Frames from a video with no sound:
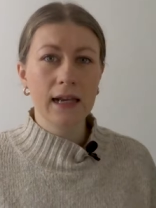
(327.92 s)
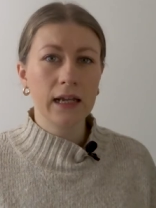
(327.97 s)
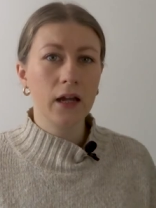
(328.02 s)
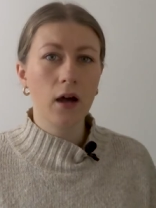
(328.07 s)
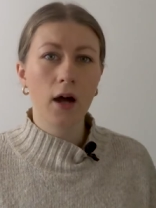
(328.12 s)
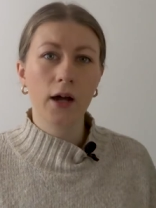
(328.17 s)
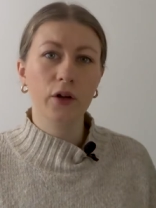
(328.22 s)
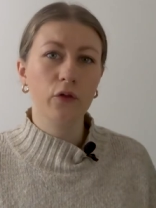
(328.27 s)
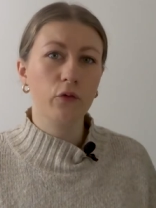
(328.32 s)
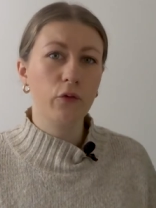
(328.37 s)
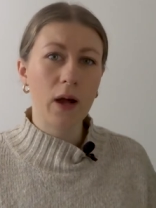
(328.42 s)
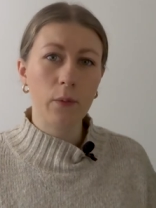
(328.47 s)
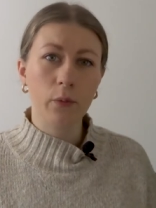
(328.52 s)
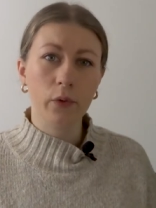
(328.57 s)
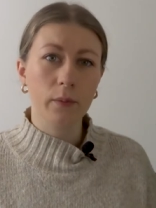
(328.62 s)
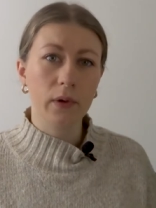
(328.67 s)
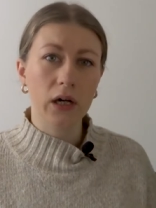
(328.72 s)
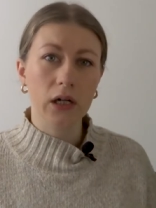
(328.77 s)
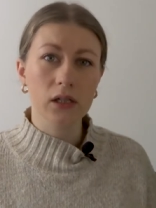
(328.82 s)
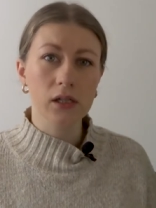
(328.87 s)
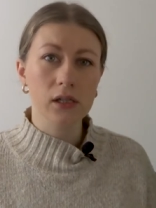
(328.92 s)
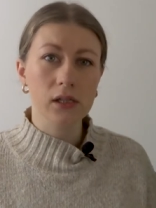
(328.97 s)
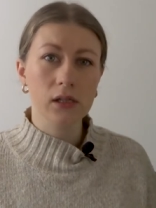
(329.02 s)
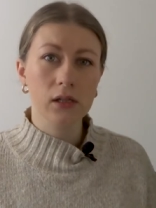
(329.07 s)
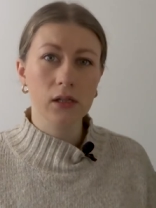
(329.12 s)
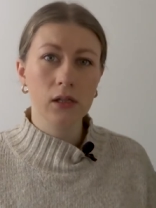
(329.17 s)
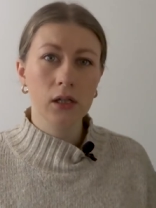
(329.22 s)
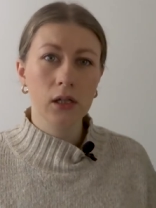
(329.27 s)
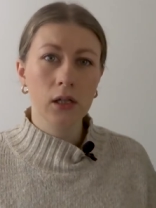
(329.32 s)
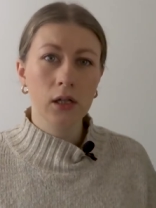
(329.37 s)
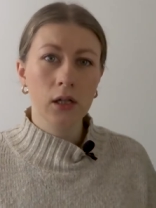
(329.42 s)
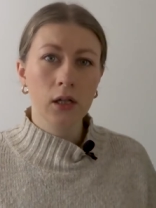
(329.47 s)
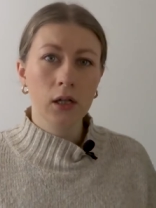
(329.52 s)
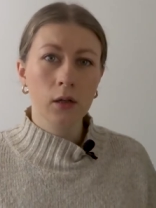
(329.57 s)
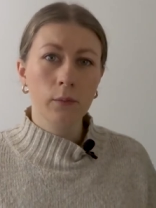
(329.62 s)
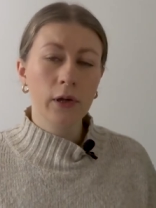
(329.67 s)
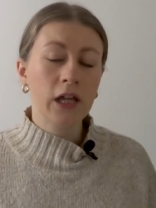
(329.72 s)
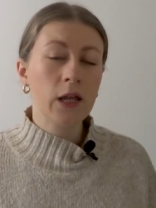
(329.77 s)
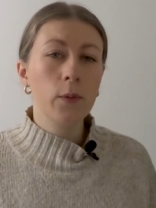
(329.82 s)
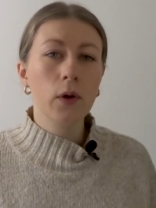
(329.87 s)
any kind of reprimand?
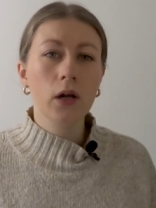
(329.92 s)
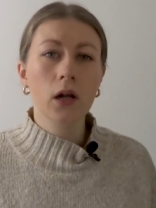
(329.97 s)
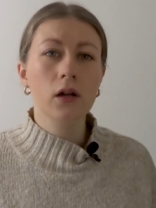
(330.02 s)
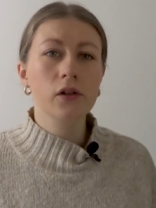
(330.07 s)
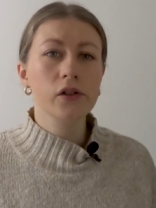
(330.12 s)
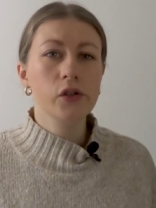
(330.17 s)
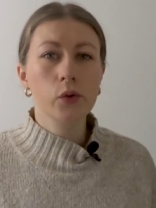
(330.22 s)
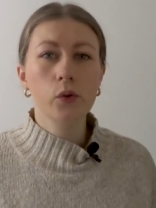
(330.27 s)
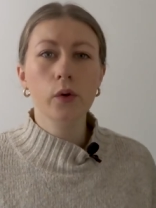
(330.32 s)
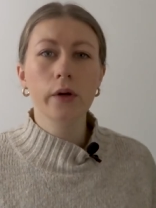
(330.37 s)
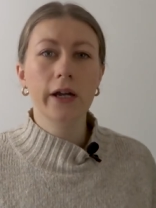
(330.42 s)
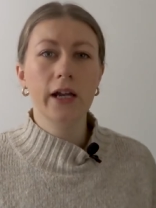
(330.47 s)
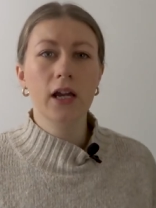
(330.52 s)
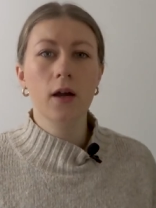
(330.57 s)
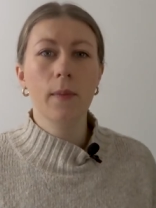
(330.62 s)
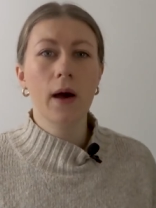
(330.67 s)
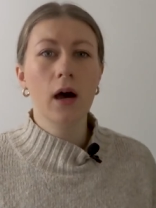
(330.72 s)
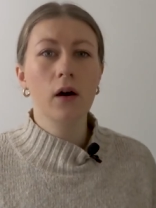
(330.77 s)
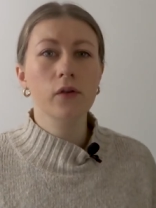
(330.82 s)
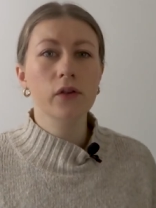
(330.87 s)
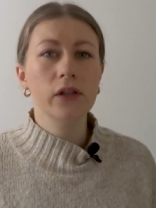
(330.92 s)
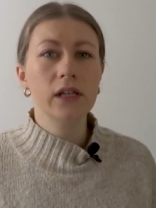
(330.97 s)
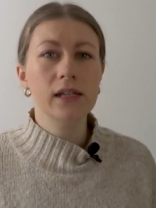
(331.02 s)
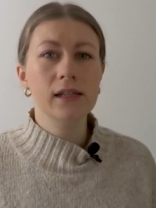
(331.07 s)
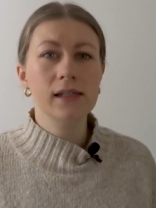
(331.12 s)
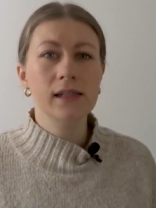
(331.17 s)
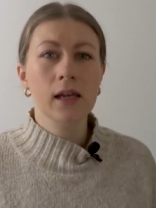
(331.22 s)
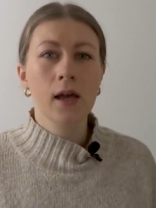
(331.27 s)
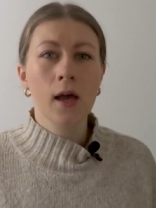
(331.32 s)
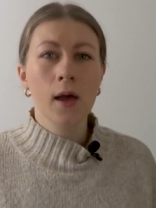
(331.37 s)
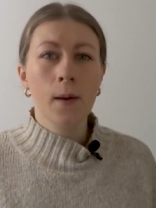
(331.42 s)
People aren't talking about these